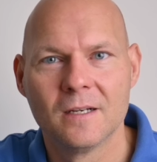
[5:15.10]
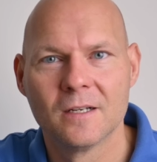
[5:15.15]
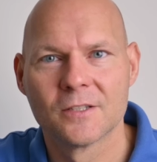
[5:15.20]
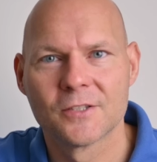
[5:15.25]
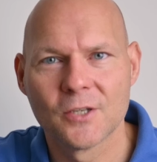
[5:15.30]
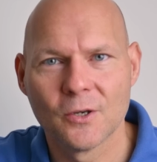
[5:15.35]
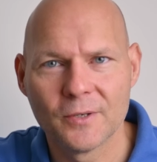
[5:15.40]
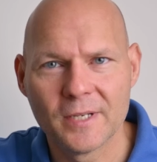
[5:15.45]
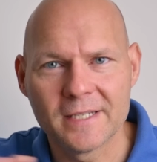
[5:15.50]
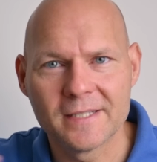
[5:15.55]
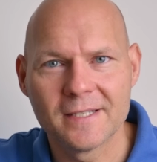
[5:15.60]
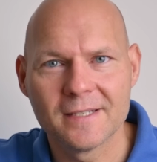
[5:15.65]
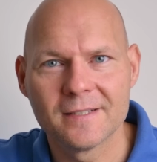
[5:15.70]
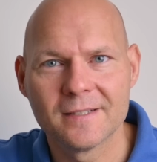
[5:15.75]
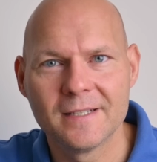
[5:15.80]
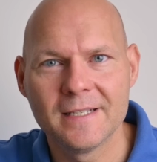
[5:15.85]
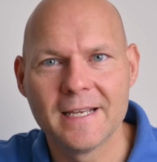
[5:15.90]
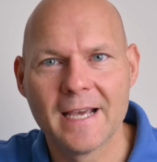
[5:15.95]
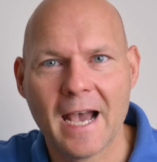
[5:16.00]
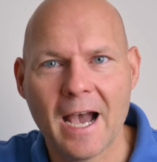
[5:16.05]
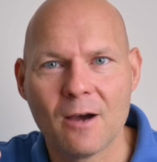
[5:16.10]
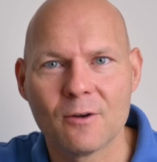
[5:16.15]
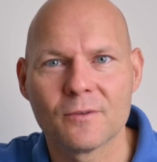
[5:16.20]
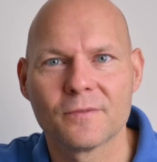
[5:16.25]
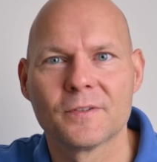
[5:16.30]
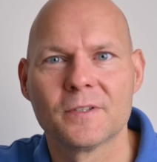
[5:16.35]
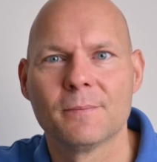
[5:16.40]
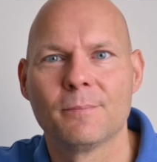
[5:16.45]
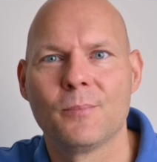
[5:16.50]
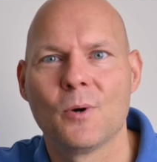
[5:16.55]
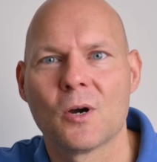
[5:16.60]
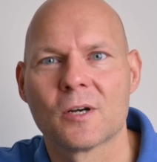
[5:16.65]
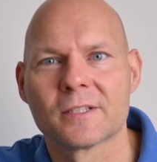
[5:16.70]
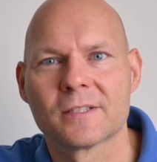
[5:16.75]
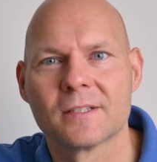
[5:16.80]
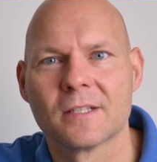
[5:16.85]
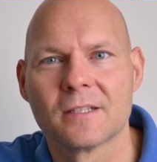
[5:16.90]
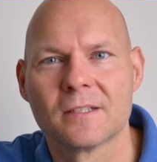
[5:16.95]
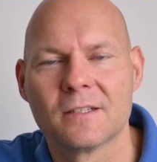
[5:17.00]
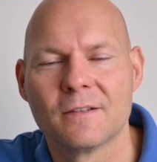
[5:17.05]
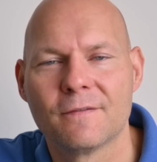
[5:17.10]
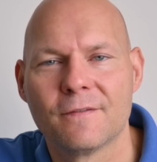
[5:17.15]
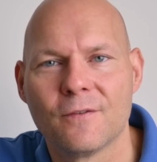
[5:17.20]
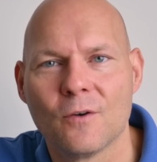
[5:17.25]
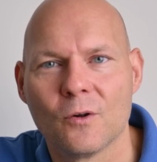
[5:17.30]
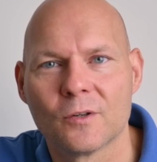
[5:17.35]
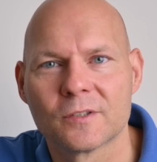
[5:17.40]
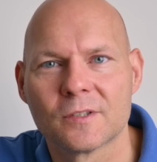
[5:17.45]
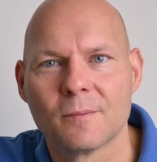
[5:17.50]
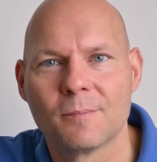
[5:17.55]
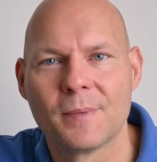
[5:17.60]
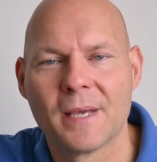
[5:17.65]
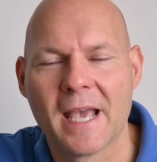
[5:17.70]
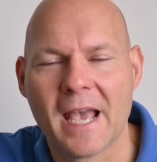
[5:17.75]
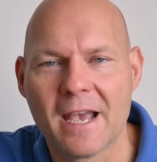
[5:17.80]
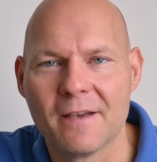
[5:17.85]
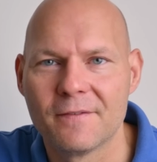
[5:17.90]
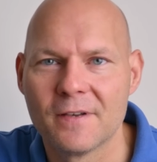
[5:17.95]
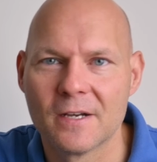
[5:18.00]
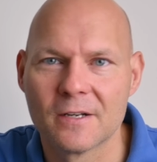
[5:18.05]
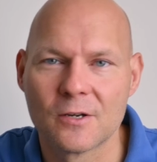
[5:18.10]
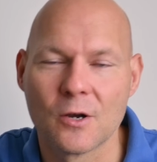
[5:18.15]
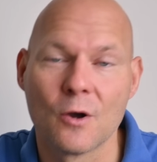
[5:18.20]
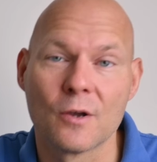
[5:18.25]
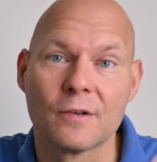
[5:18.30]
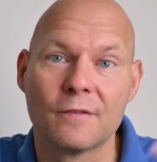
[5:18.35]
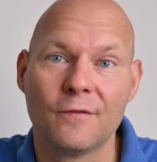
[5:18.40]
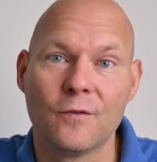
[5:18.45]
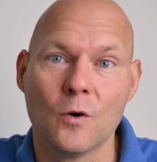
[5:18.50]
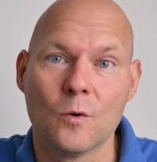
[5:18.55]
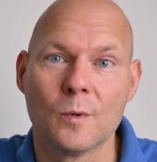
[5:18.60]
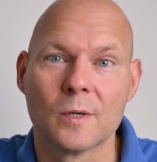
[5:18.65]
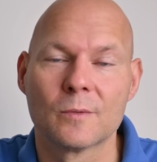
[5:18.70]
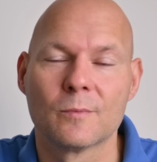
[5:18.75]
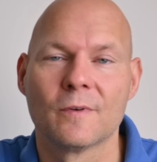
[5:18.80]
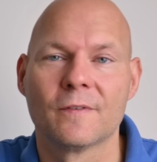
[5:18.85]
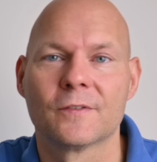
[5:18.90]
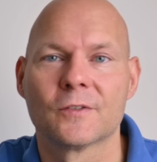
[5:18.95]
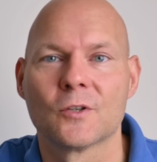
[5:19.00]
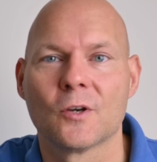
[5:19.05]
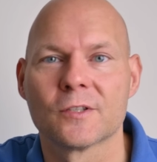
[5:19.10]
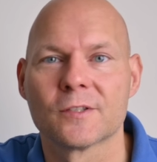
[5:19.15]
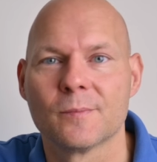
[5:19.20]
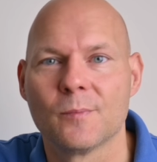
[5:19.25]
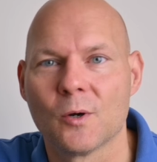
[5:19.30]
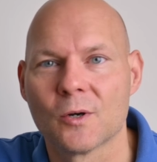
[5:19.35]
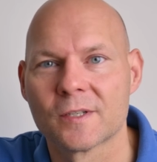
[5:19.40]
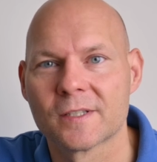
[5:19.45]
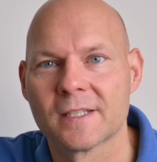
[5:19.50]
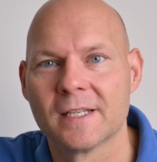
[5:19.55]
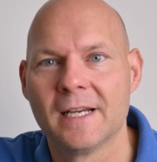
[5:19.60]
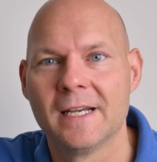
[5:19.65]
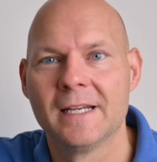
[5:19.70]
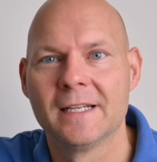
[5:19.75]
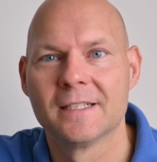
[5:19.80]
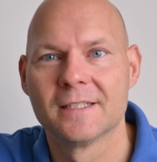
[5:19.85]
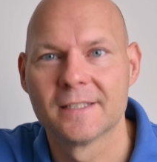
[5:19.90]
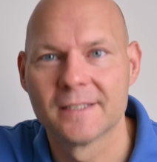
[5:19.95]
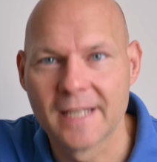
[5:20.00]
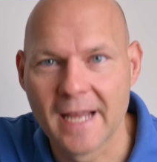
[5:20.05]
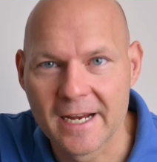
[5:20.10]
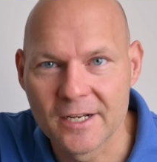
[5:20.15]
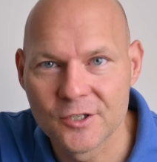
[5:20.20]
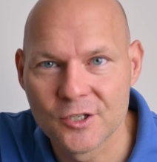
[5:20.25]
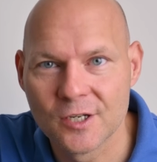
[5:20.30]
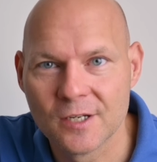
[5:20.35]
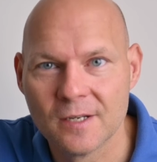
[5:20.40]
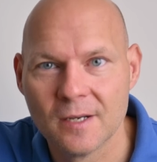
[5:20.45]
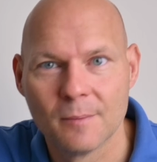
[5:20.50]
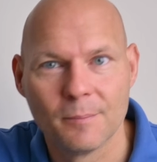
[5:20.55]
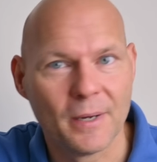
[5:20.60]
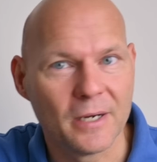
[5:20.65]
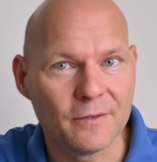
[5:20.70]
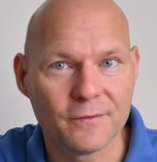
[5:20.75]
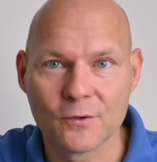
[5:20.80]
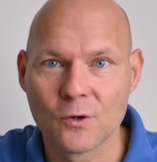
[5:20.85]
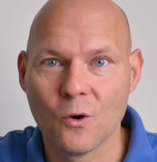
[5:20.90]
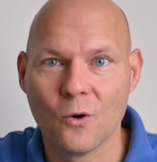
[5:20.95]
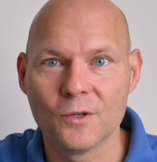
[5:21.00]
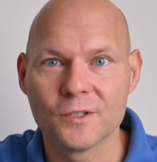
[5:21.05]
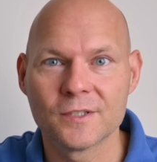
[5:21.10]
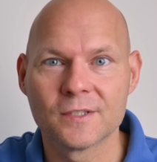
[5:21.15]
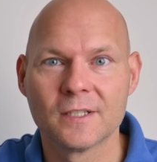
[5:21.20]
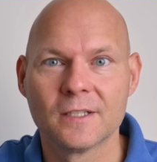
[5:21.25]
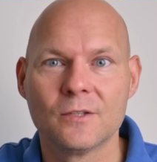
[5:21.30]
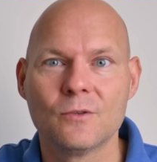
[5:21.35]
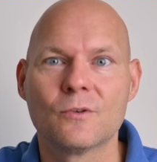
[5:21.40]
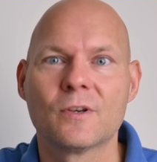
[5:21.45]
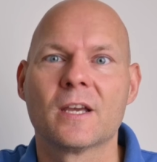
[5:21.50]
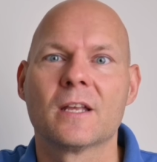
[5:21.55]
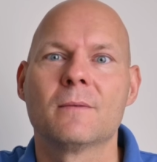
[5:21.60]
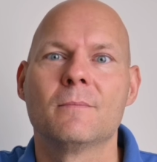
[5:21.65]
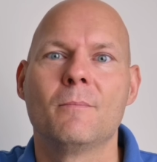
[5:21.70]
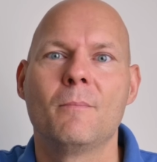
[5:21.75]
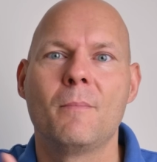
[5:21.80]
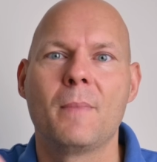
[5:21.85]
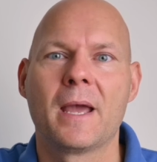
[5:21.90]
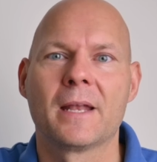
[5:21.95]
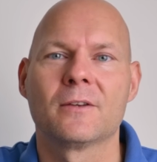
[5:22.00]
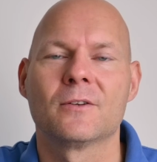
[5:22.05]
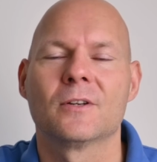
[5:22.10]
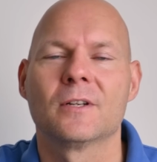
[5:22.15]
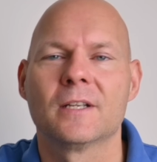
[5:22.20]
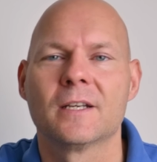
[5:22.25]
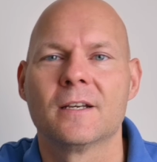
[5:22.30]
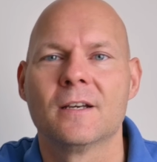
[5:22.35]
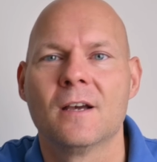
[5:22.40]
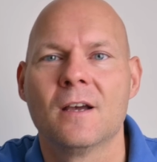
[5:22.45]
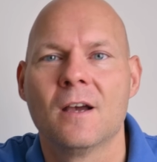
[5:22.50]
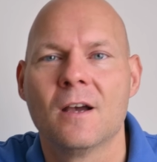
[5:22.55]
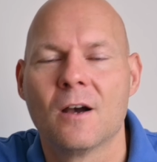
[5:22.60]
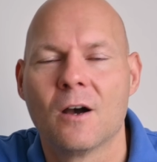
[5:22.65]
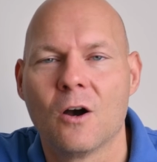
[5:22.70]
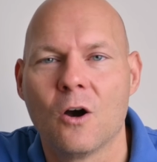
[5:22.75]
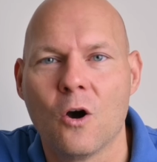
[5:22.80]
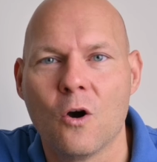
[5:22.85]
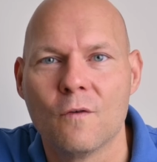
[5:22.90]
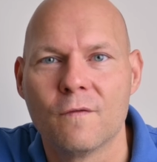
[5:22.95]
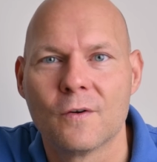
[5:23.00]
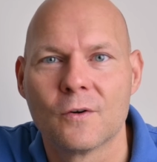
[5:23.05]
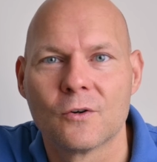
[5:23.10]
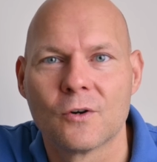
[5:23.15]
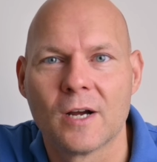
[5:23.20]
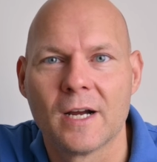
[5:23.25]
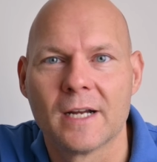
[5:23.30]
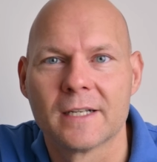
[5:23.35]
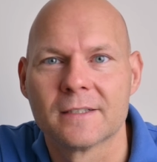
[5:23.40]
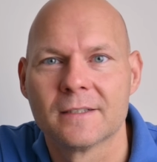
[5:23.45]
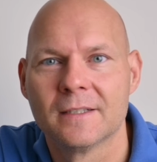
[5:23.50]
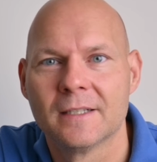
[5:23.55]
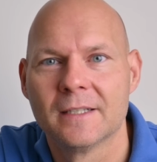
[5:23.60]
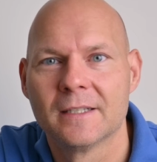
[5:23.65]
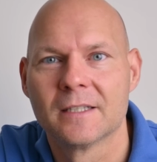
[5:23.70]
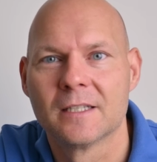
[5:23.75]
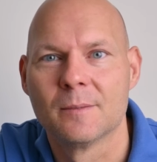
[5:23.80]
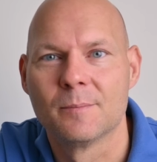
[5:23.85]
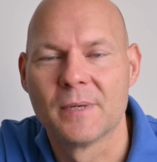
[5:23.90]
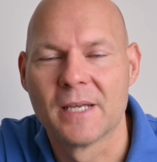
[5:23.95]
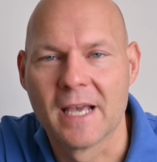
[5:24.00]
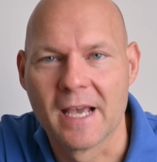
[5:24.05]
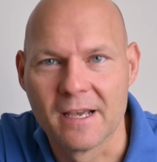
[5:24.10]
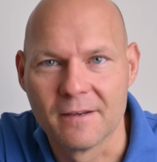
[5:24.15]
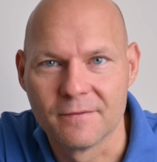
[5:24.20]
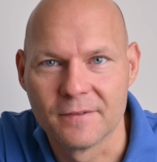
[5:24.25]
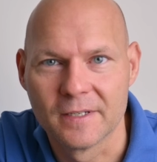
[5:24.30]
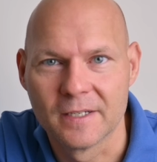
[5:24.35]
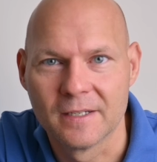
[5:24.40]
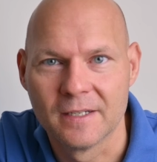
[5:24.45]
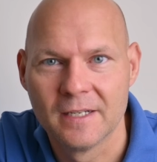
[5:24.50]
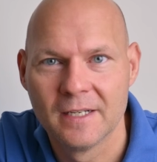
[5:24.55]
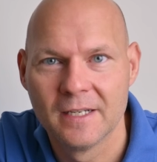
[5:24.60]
So this is the out of the box default behavior going forward with DOSBox staging. But of course, you can manually override the behavior.